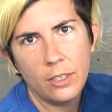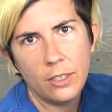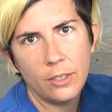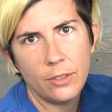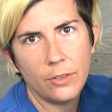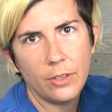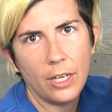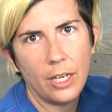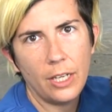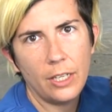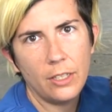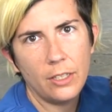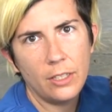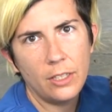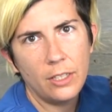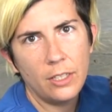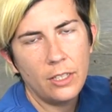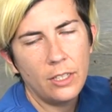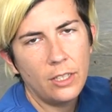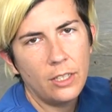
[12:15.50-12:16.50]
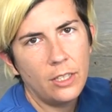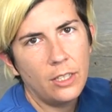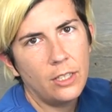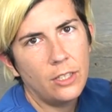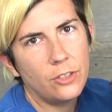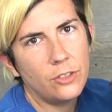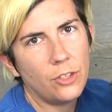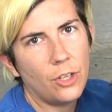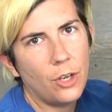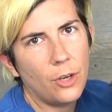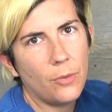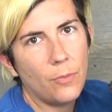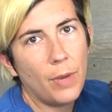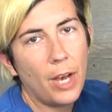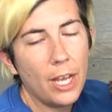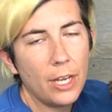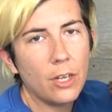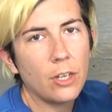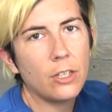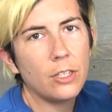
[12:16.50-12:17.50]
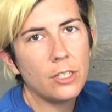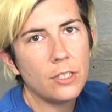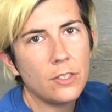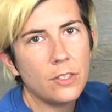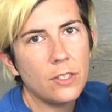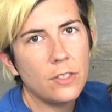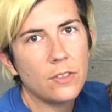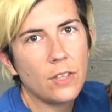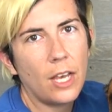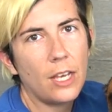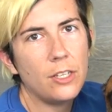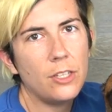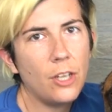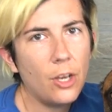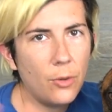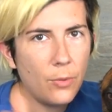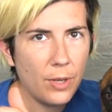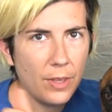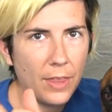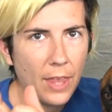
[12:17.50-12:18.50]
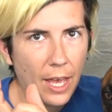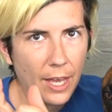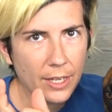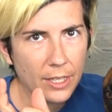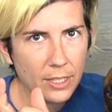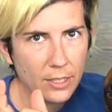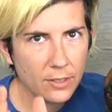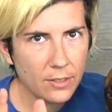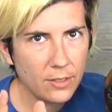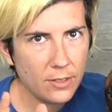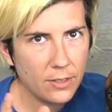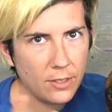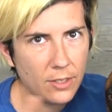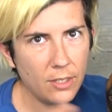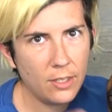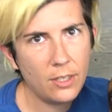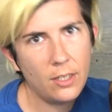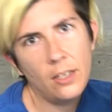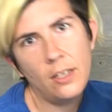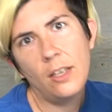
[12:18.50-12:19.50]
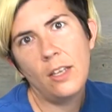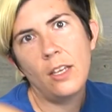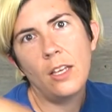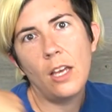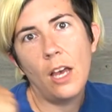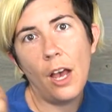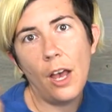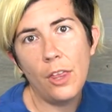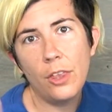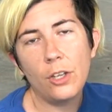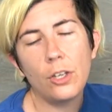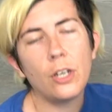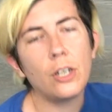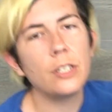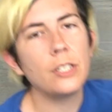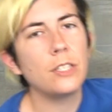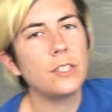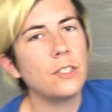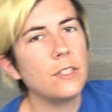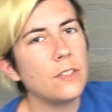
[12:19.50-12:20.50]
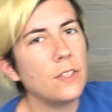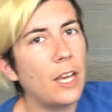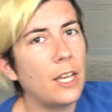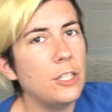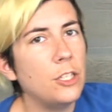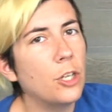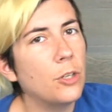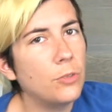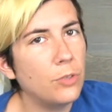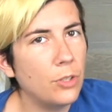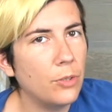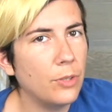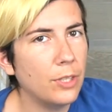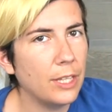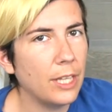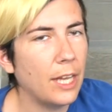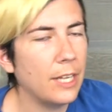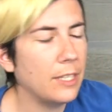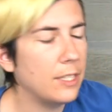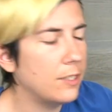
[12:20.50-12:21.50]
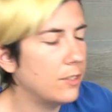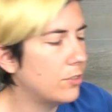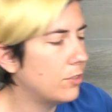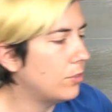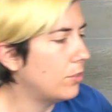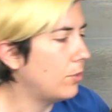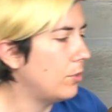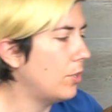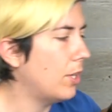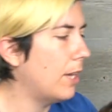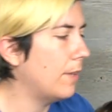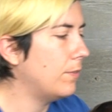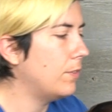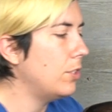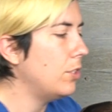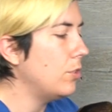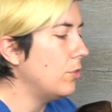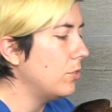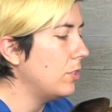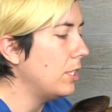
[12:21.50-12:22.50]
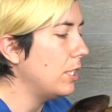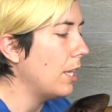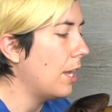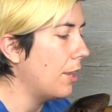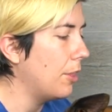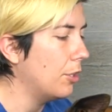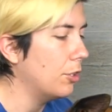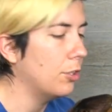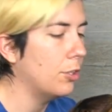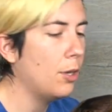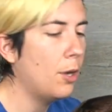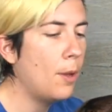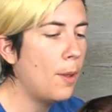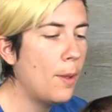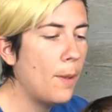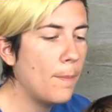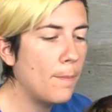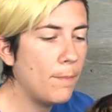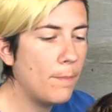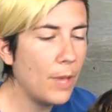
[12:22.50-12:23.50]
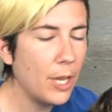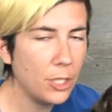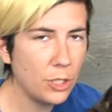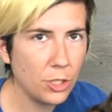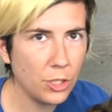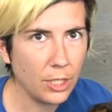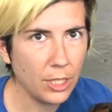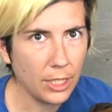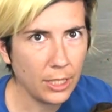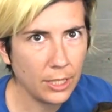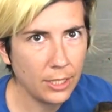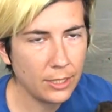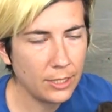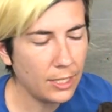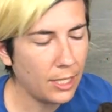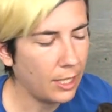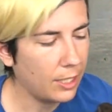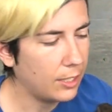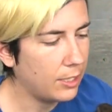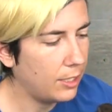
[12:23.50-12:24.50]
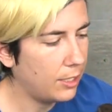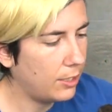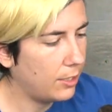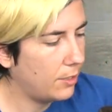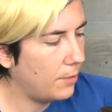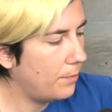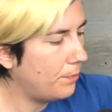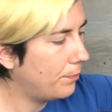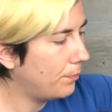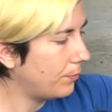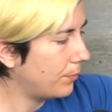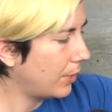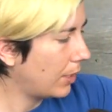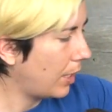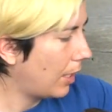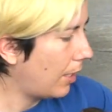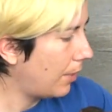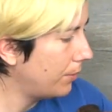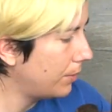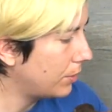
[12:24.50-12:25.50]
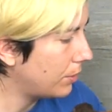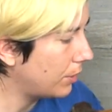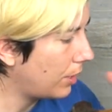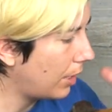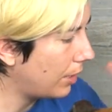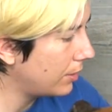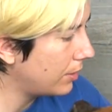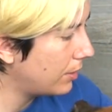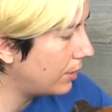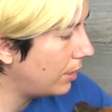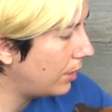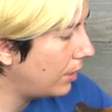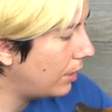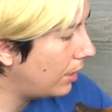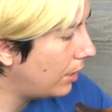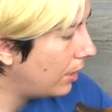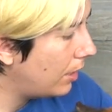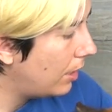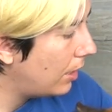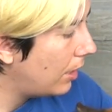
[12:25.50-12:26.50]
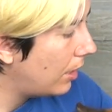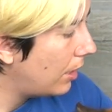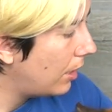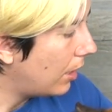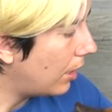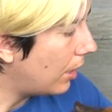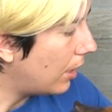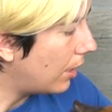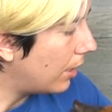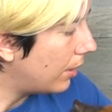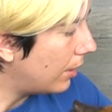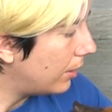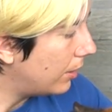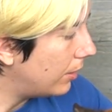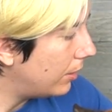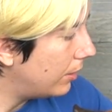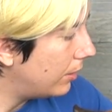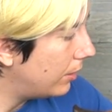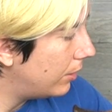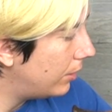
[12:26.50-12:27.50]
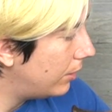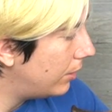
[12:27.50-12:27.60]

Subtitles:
right? So my harnesses, I know what that is. Other harnesses, I don't know what that is. So you have to use the other measuring technique. Okay, so that's, off